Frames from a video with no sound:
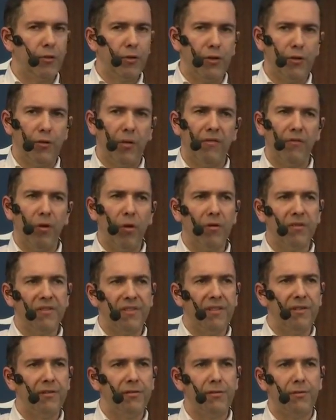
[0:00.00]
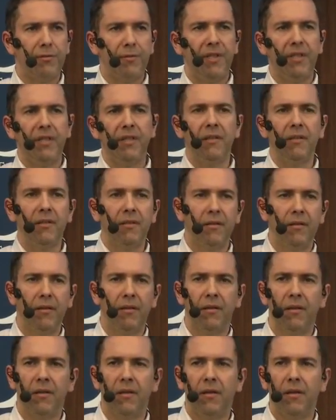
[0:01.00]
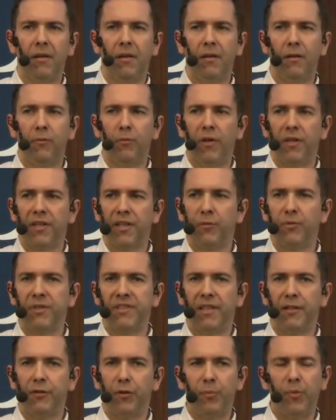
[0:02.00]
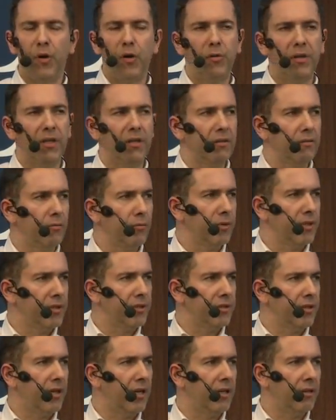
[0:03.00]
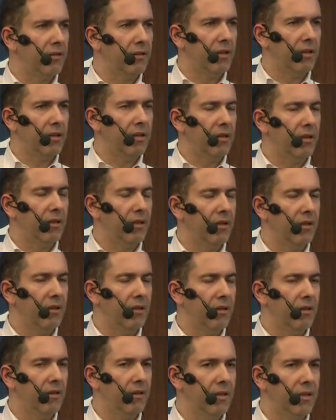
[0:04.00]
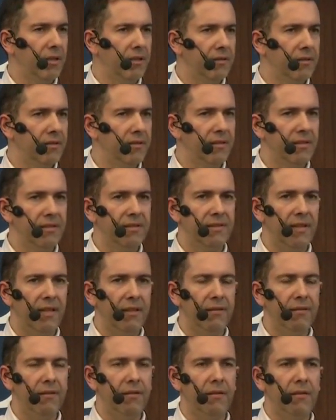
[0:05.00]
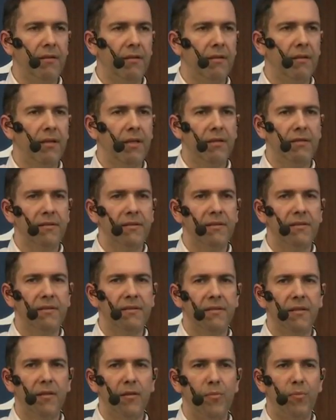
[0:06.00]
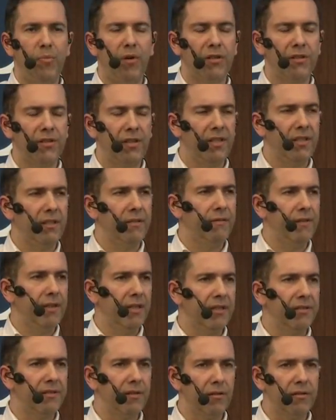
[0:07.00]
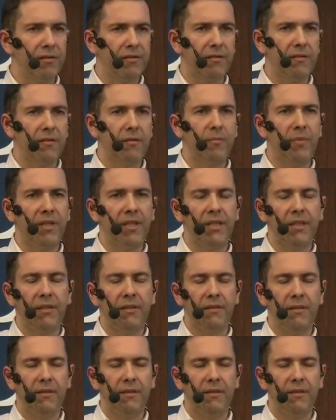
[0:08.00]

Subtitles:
you have all the industry working with hydropower, which are in this center, and it's partially financed also by